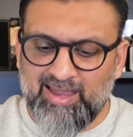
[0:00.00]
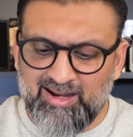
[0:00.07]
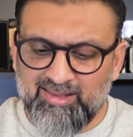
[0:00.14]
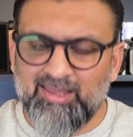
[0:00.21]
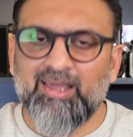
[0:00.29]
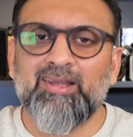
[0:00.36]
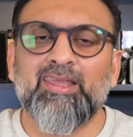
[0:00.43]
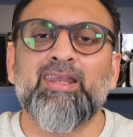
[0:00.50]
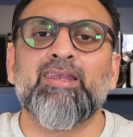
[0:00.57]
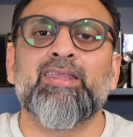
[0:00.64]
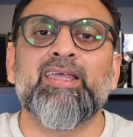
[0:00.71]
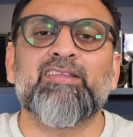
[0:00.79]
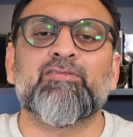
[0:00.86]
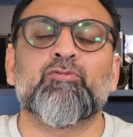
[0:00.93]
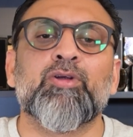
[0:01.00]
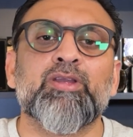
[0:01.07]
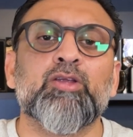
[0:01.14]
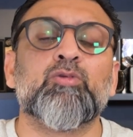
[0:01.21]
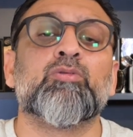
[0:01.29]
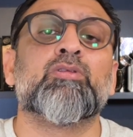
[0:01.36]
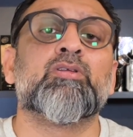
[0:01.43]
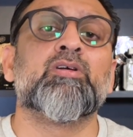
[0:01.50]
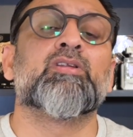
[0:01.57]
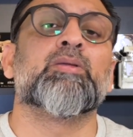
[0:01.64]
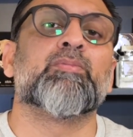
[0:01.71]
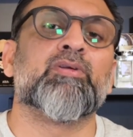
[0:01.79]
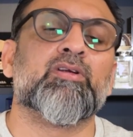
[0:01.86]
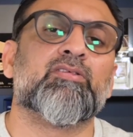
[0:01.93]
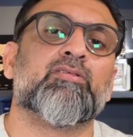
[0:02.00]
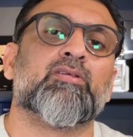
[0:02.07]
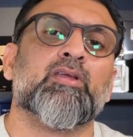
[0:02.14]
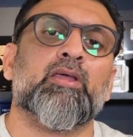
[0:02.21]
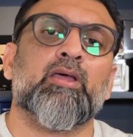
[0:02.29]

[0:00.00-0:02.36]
And then in next 20 to 30 minutes,